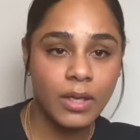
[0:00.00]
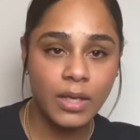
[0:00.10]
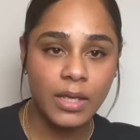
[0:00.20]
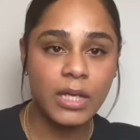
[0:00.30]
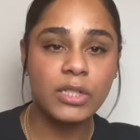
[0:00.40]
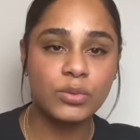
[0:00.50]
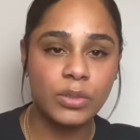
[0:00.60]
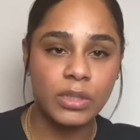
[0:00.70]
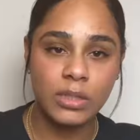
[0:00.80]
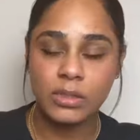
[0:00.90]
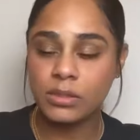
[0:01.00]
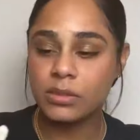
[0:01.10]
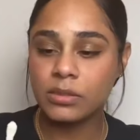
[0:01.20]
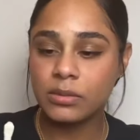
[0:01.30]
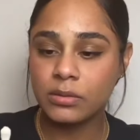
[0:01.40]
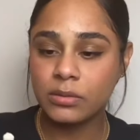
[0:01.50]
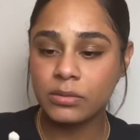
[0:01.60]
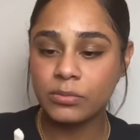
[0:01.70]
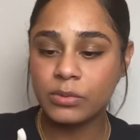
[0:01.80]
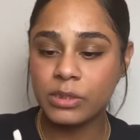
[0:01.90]
It is what it is.
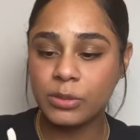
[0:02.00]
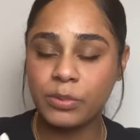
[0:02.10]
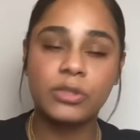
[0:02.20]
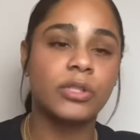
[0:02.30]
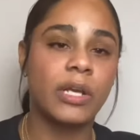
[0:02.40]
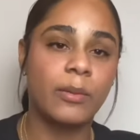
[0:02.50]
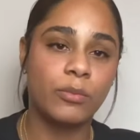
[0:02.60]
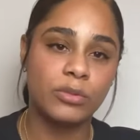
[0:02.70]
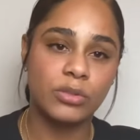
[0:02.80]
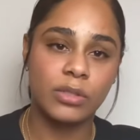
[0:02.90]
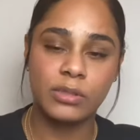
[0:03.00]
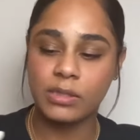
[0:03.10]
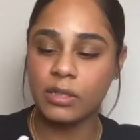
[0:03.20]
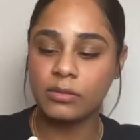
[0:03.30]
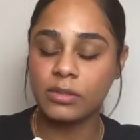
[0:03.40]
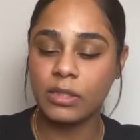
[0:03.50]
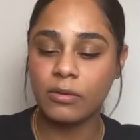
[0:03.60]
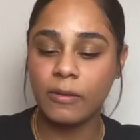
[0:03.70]
What she puts her name on is gonna sell. So